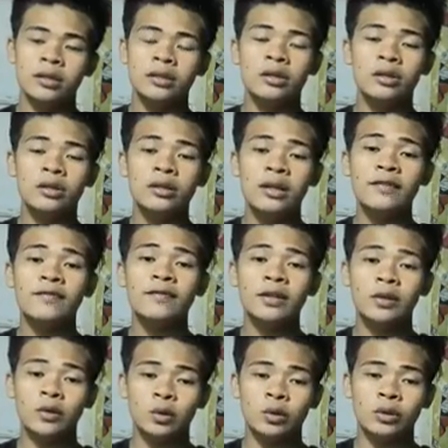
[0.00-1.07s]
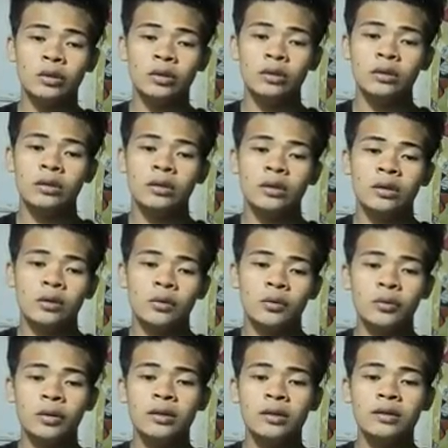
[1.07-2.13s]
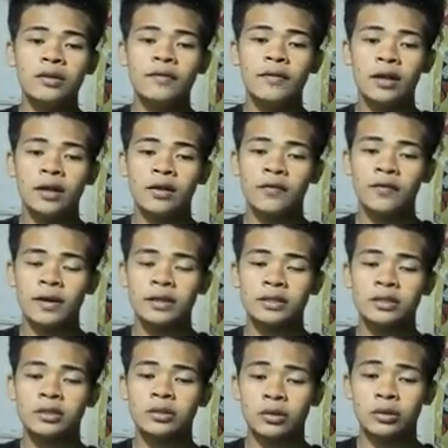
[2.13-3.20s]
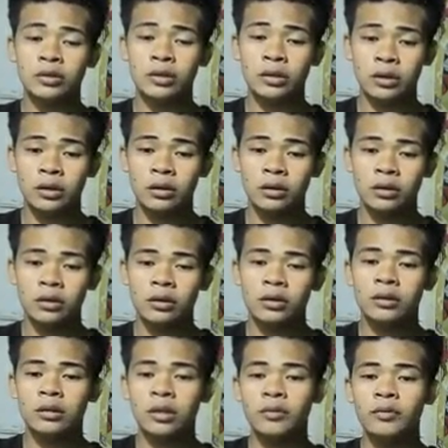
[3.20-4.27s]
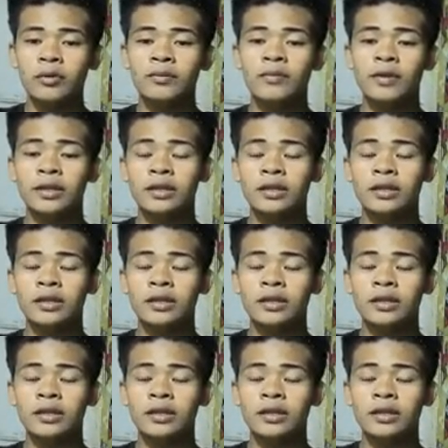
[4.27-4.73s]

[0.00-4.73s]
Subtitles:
than their livelihood, will develop faster, they will